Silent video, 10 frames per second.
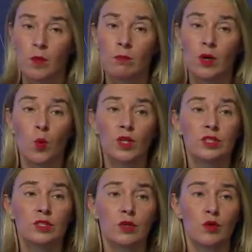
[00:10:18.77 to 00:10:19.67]
But
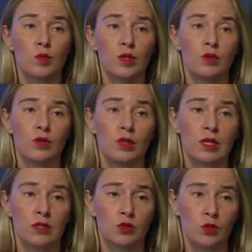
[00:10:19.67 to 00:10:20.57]
what the European Union
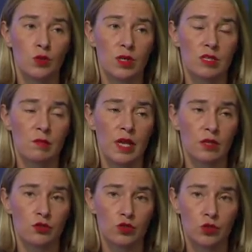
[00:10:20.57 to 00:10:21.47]
can do is
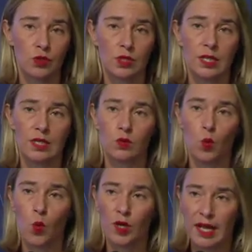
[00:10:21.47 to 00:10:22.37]
making sure that
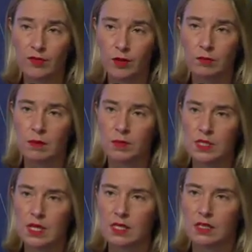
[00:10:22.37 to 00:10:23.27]
whatever member
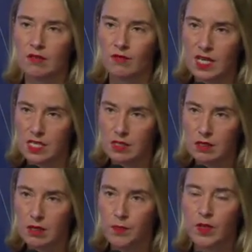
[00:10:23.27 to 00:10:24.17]
states invest